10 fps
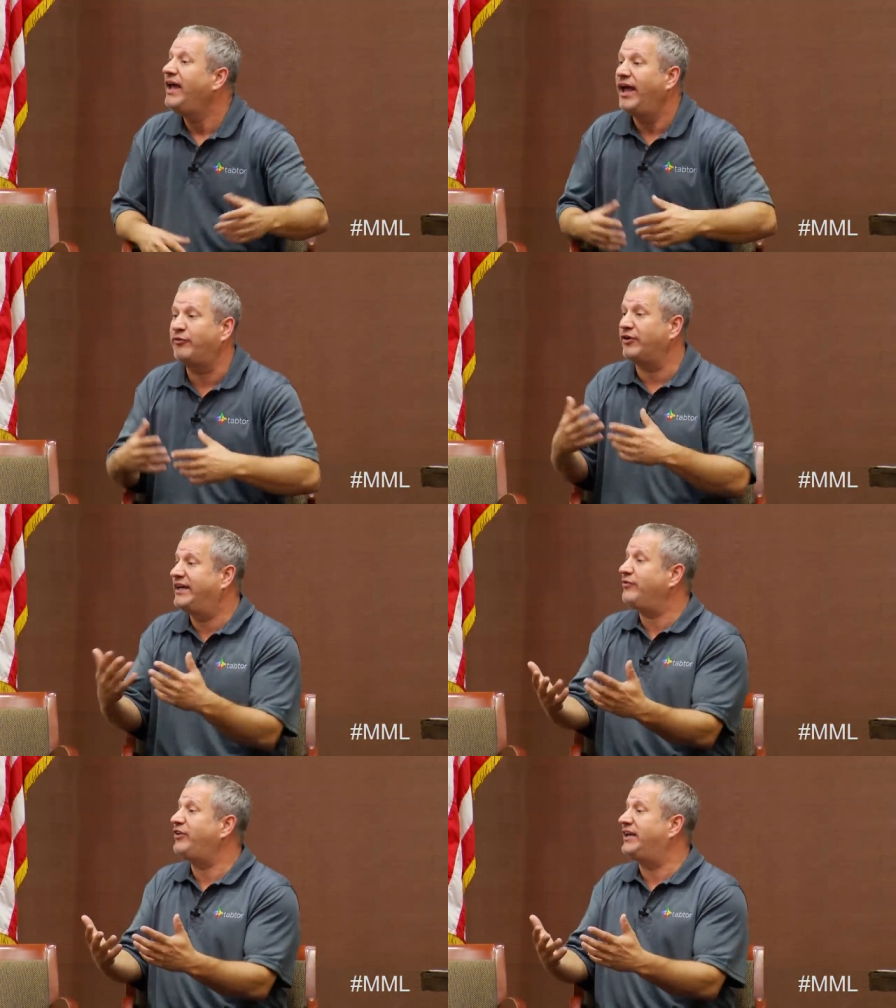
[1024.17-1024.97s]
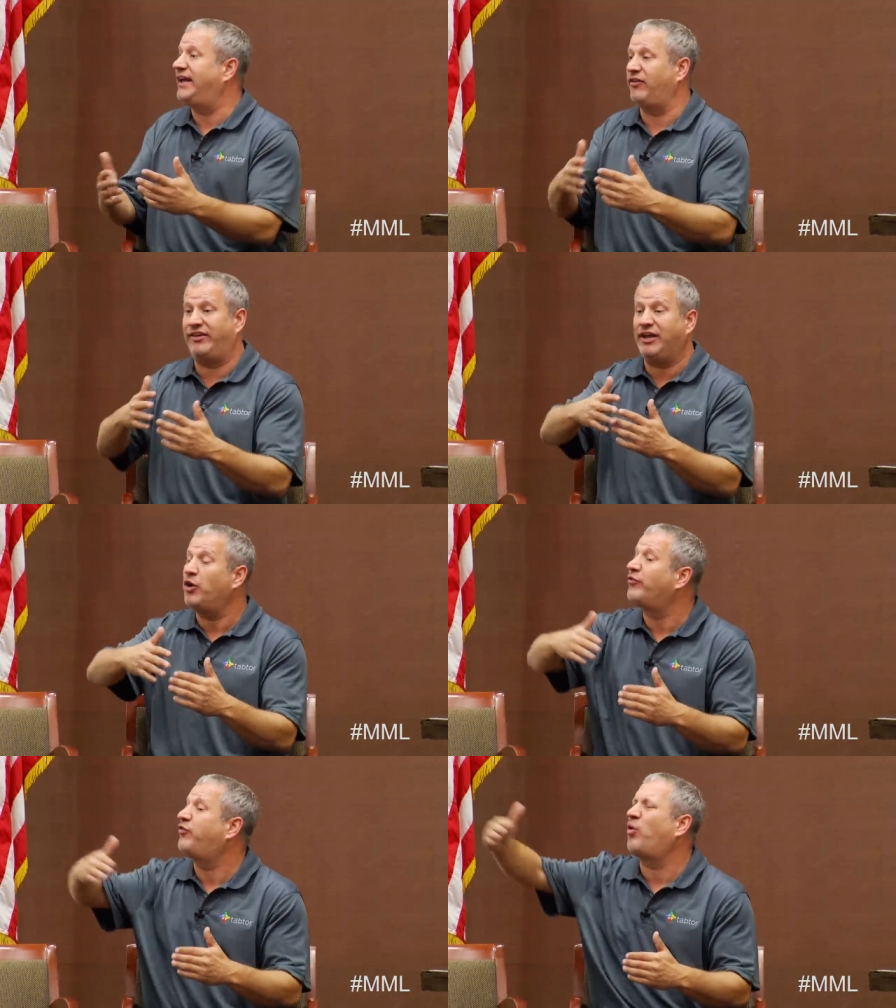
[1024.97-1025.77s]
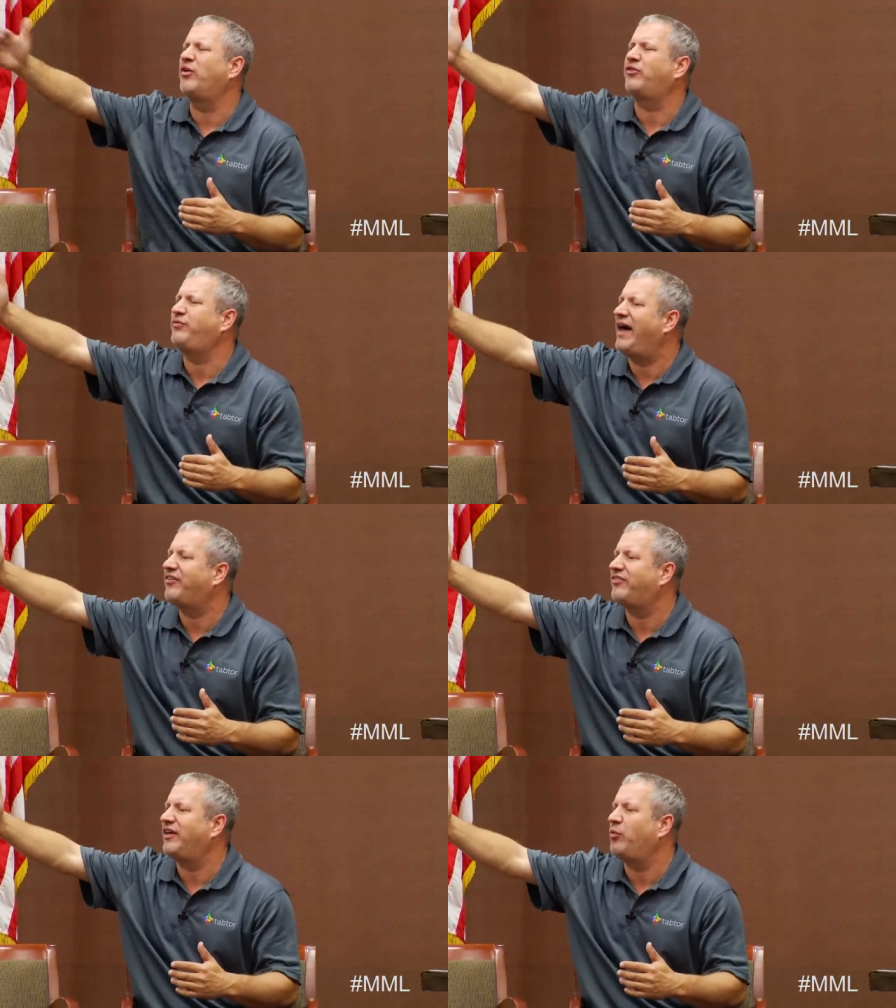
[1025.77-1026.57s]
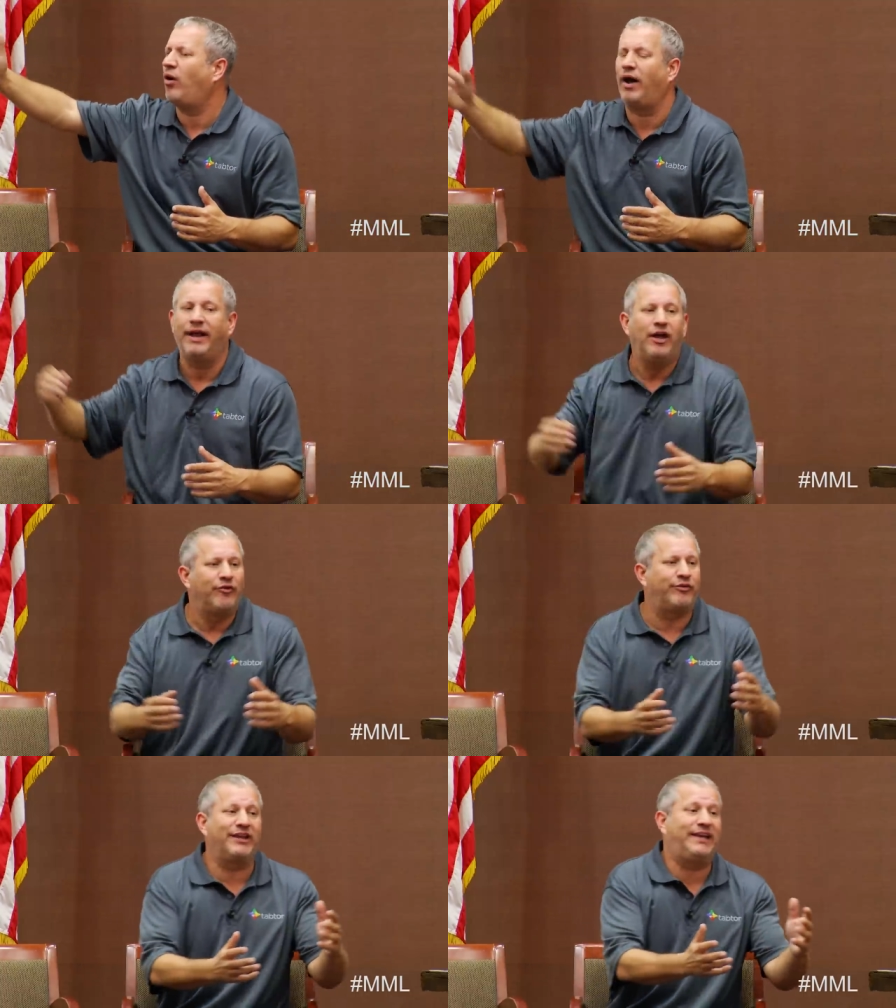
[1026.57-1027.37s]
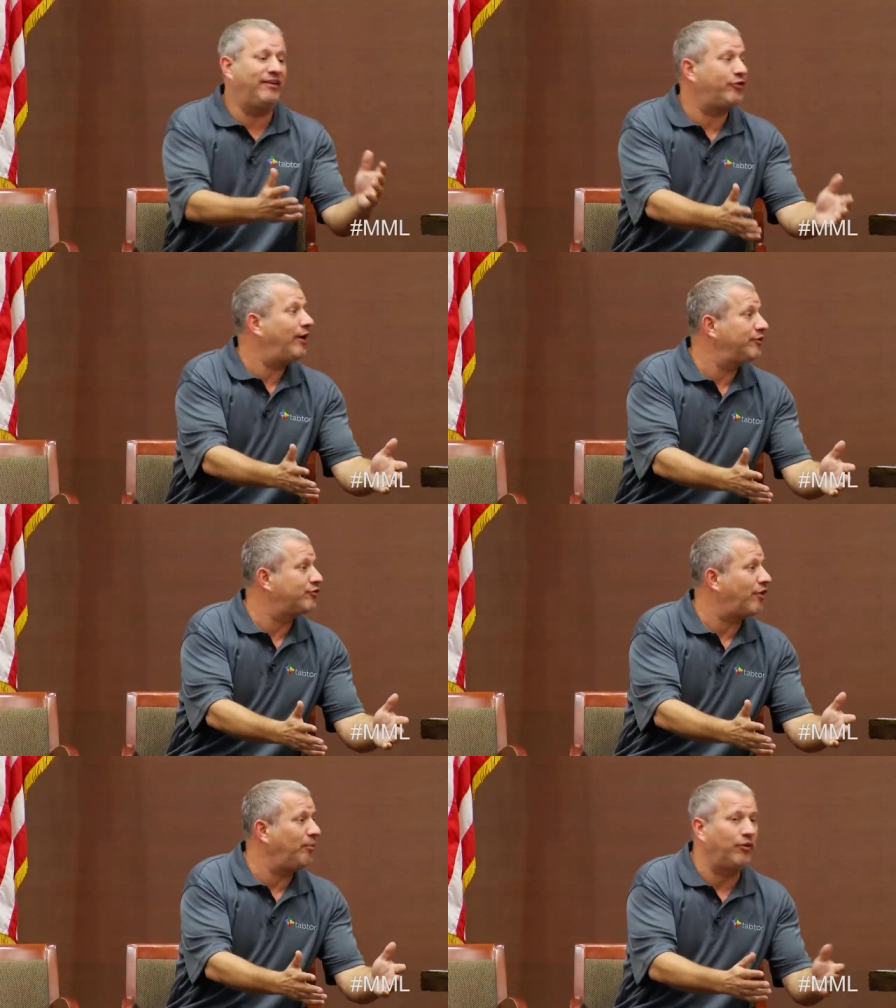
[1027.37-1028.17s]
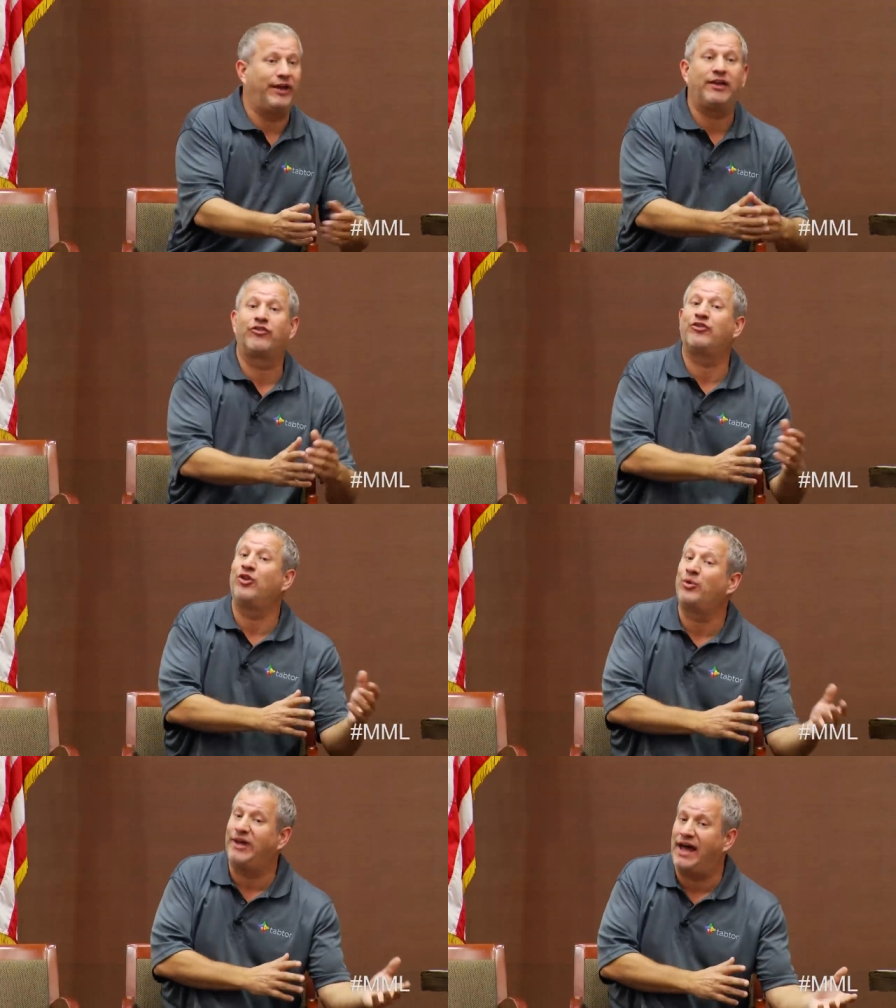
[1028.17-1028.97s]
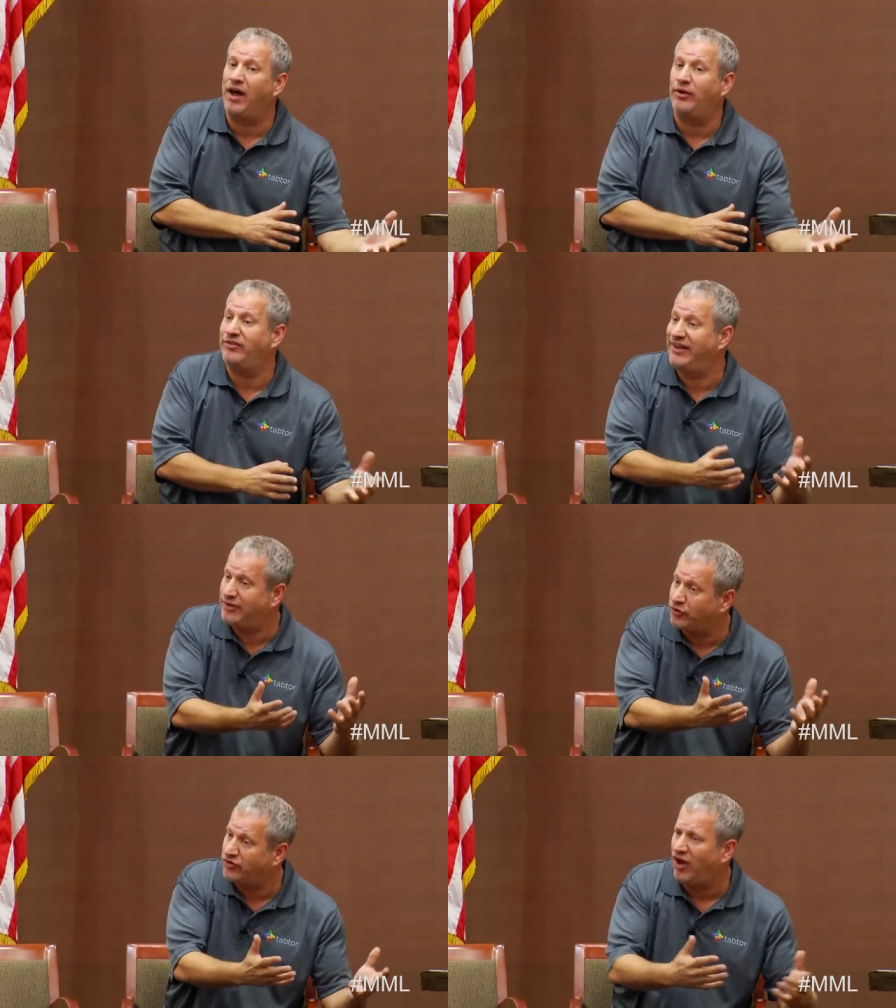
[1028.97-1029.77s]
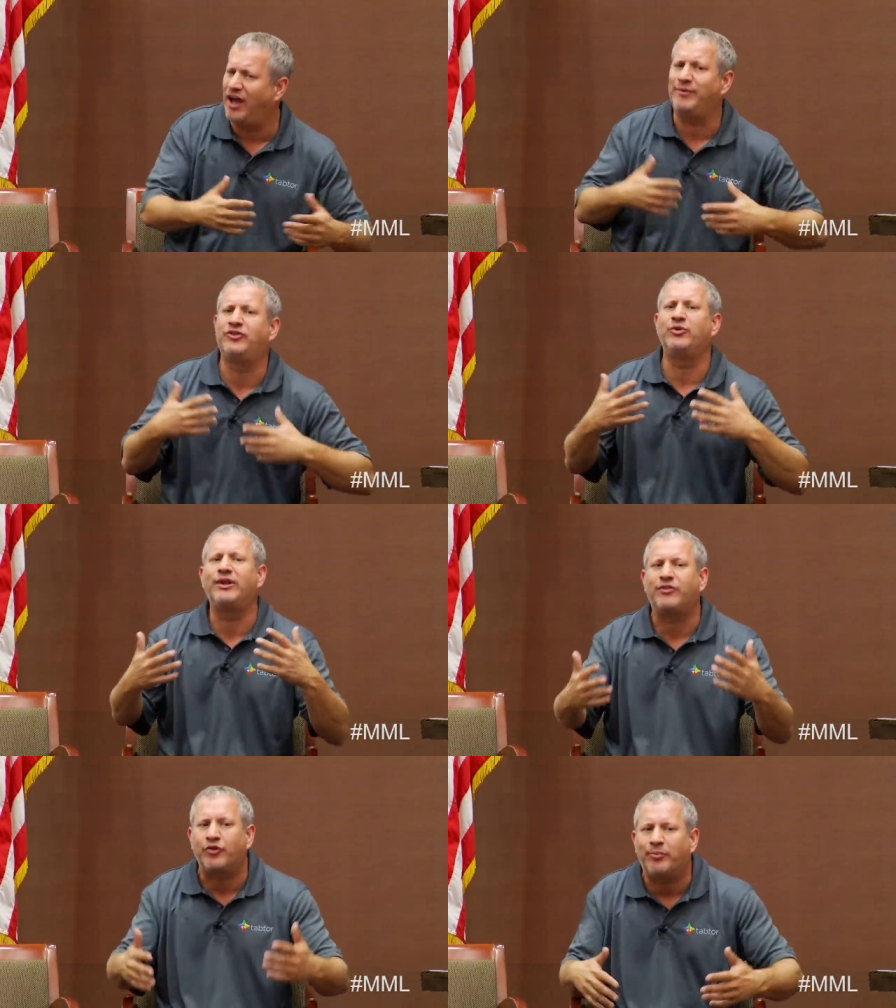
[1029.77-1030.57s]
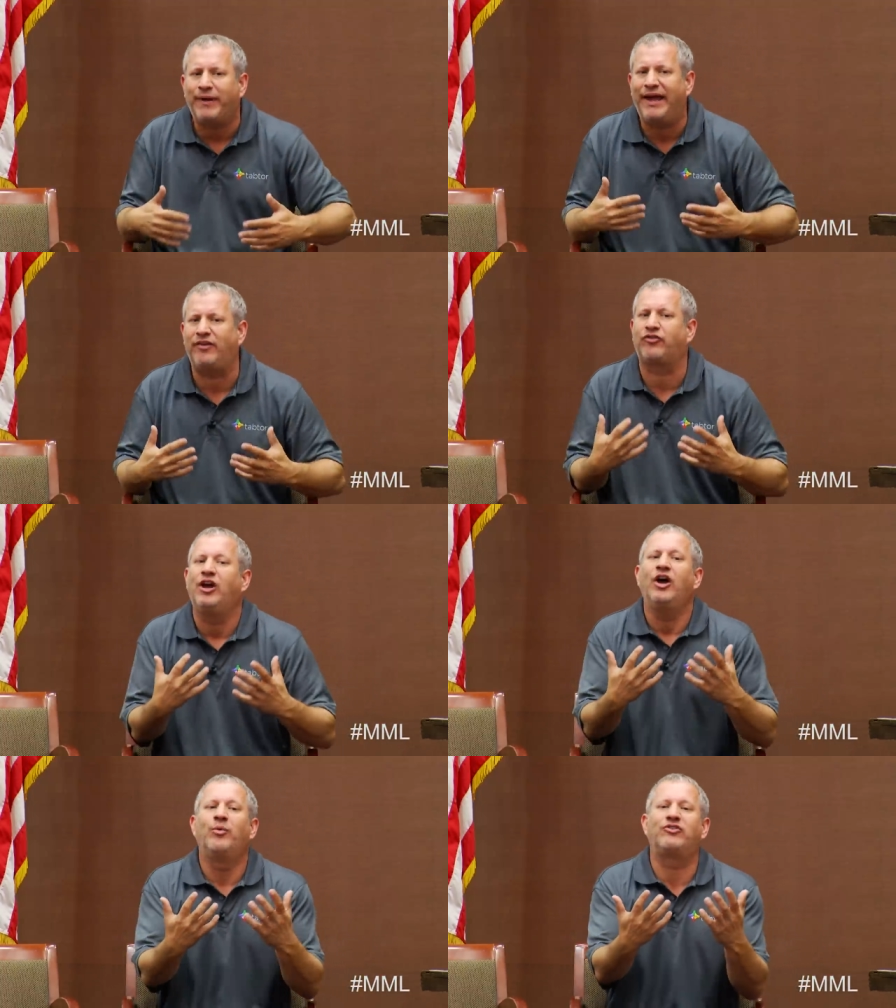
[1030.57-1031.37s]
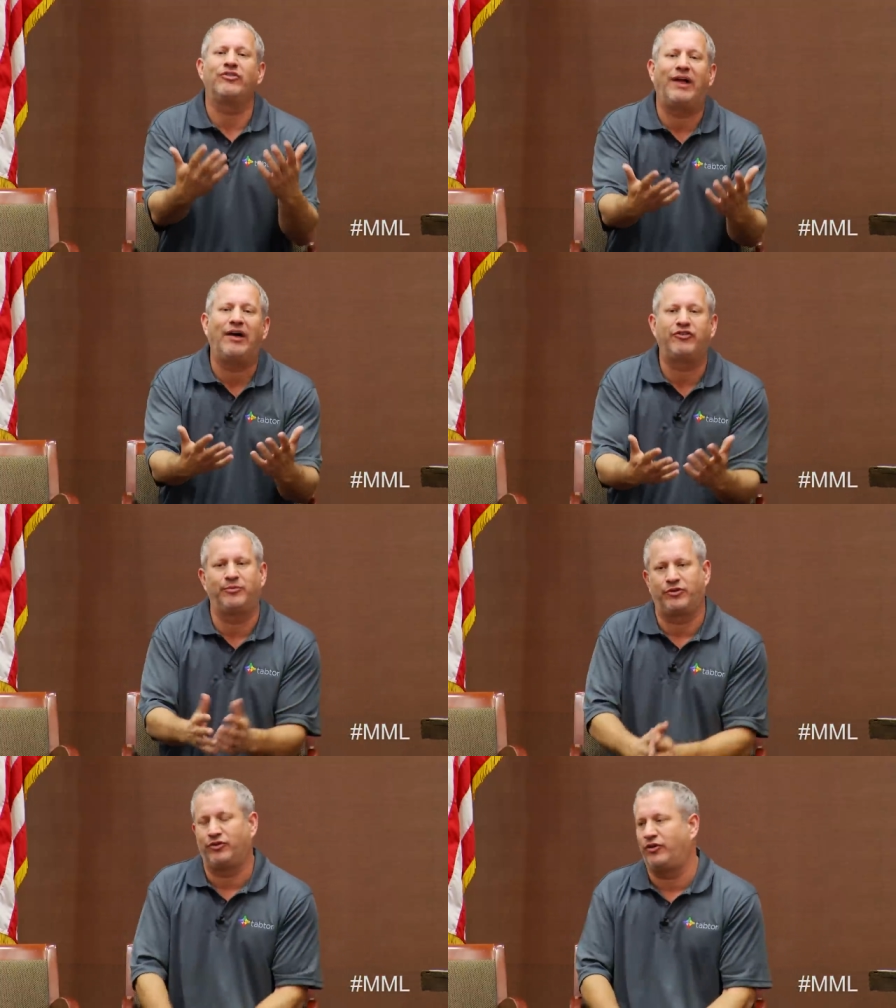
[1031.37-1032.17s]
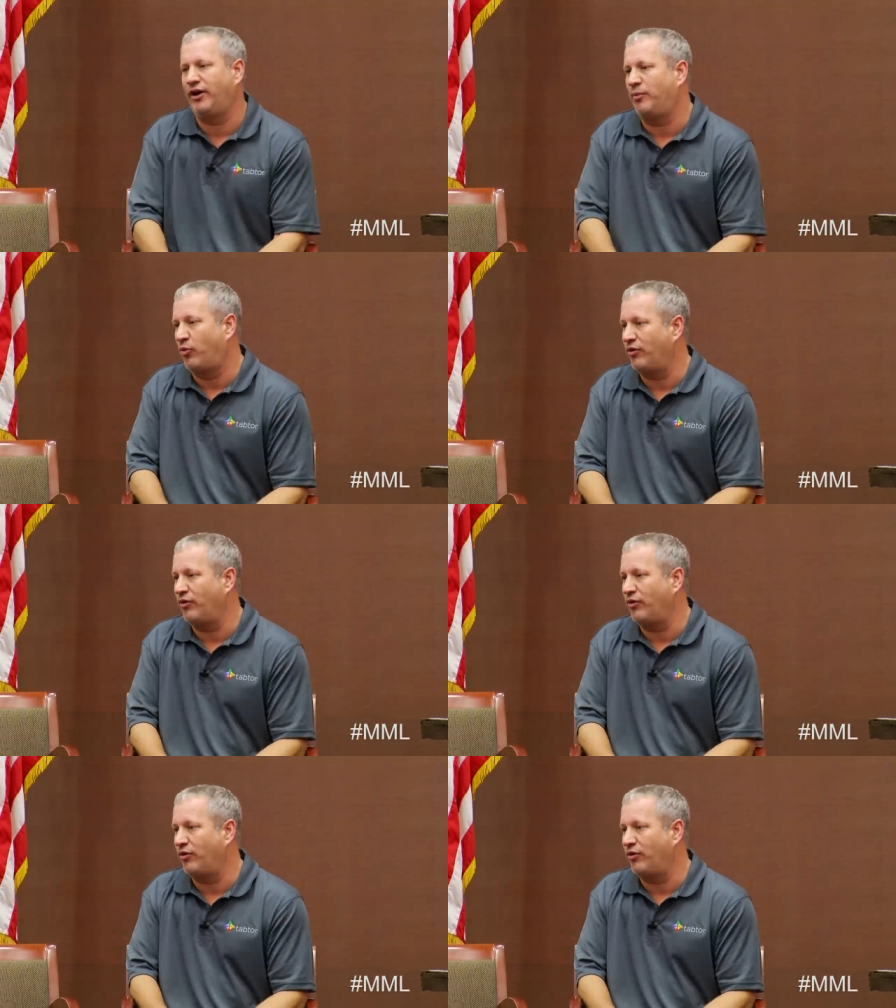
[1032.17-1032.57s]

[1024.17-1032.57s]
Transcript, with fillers: And for gifted kids, they can go forward as fast as they want. For the kids that are having trouble, they can slow down and take their time and do it at their pace, which allows them to learn at a more